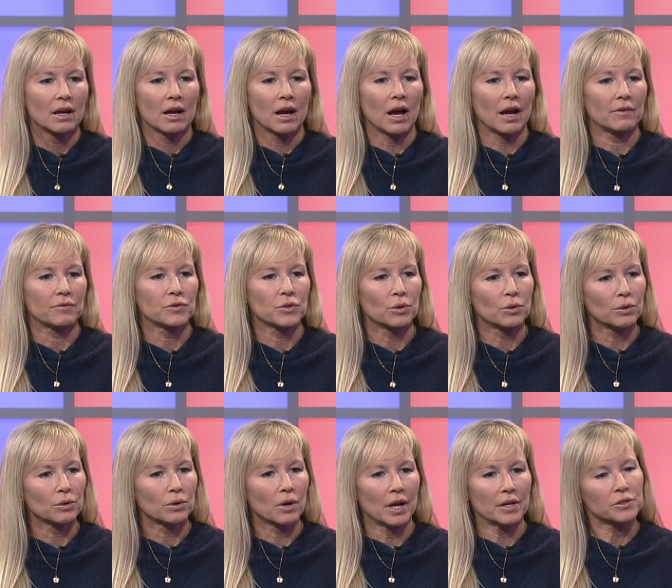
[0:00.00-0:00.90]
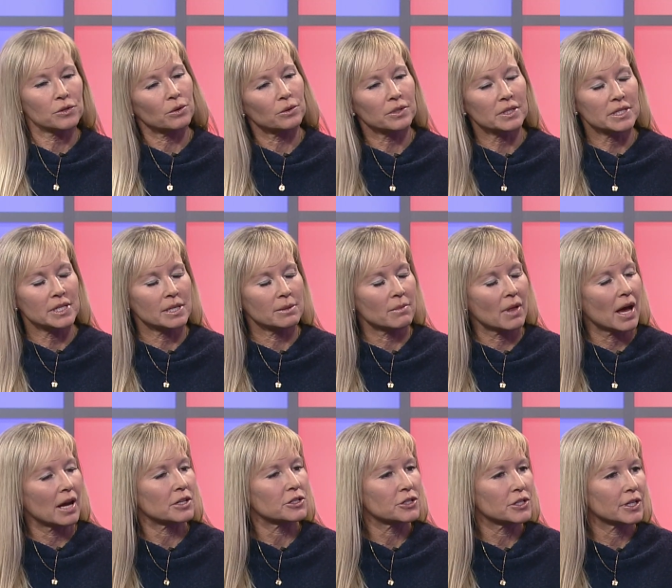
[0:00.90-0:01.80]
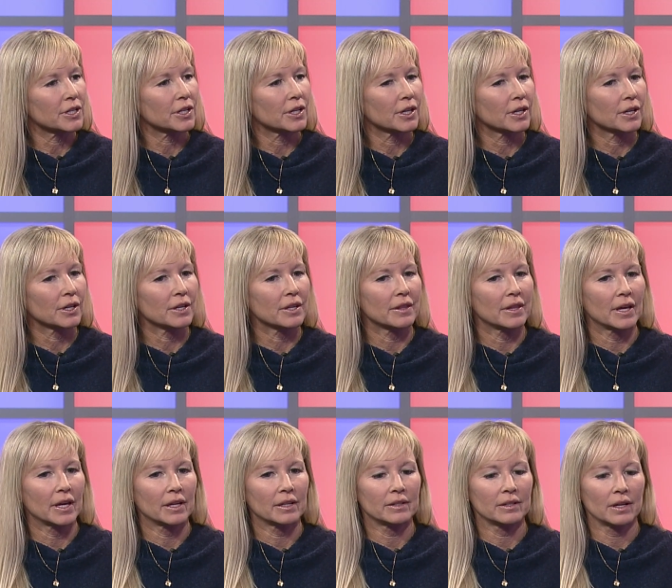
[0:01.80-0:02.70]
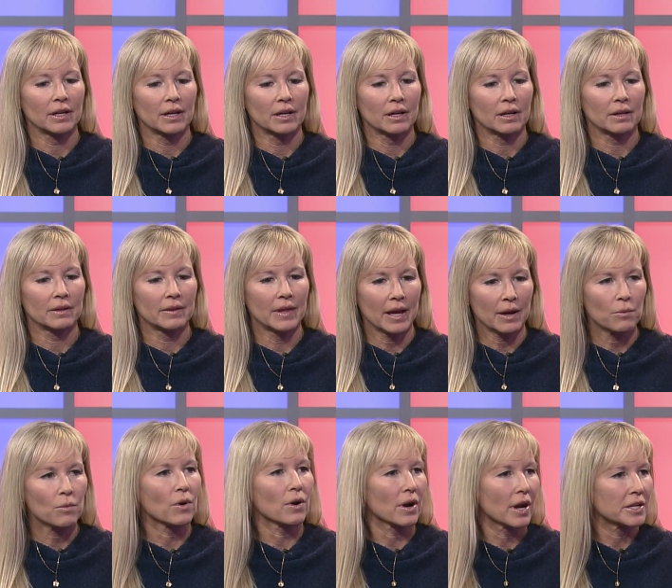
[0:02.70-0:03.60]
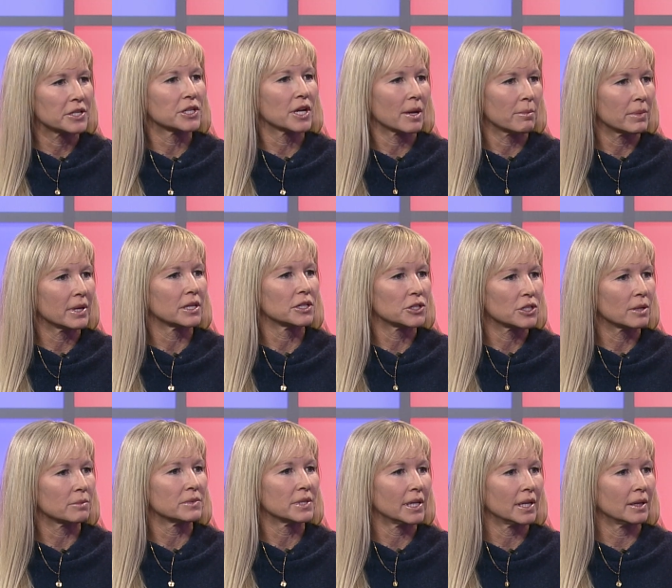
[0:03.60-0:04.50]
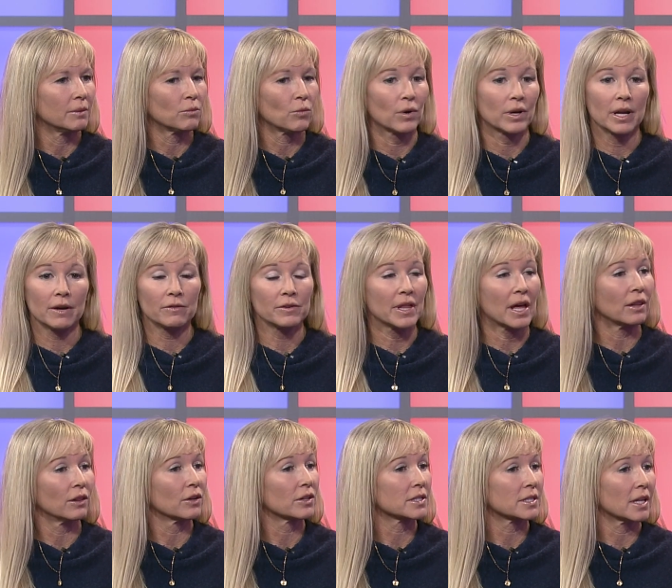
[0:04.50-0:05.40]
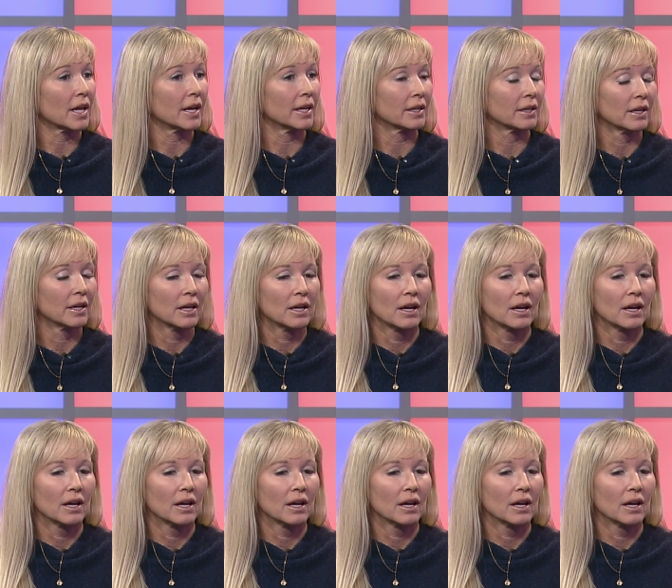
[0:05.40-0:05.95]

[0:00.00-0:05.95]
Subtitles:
I told the team last year that they were a championship team, whatever that looks like,